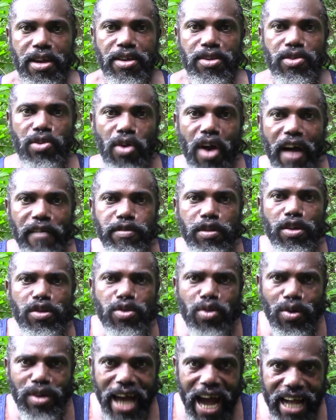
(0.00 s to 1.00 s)
You have to
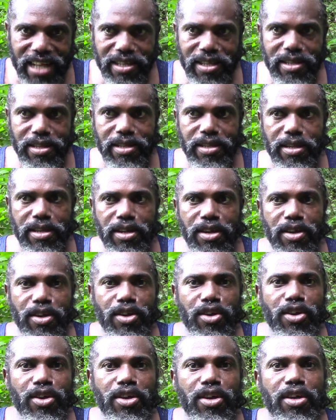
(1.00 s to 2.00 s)
do that
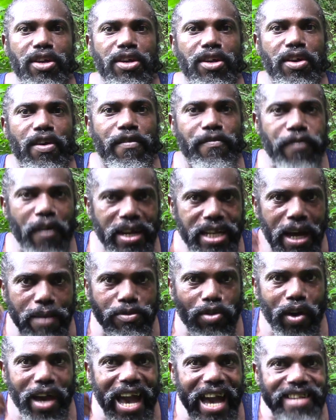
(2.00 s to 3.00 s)
for them
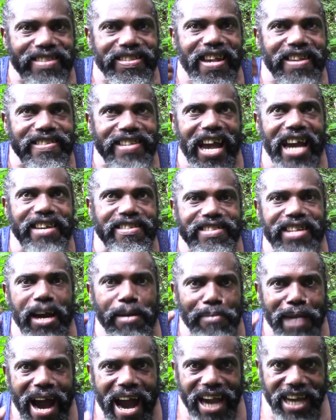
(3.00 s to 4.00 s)
to exercise their
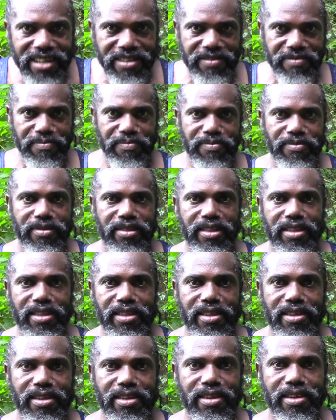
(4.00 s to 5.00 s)
mind.
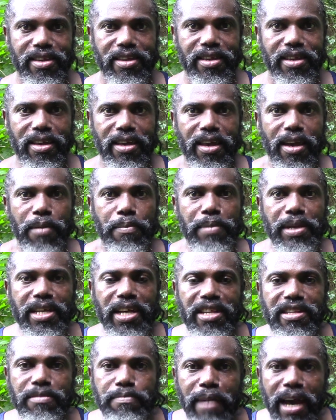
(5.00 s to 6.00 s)

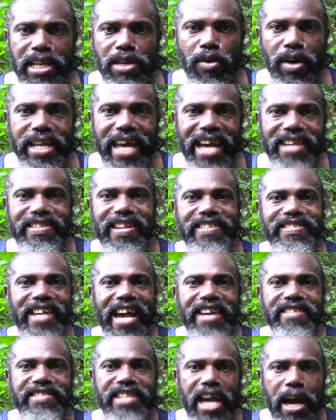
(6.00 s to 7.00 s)
Because many will
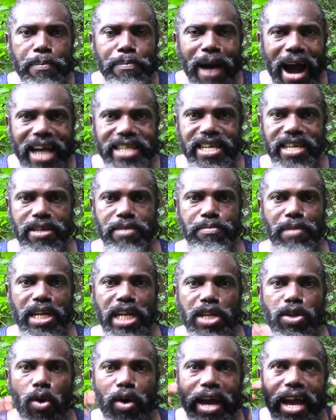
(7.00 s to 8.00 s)
exercise their body, but
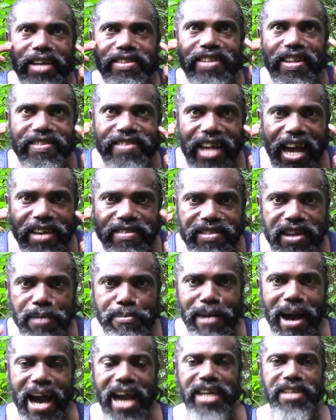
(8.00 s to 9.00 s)
they don't exercise their
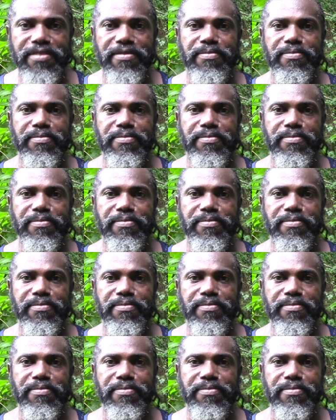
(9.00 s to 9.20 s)
mind.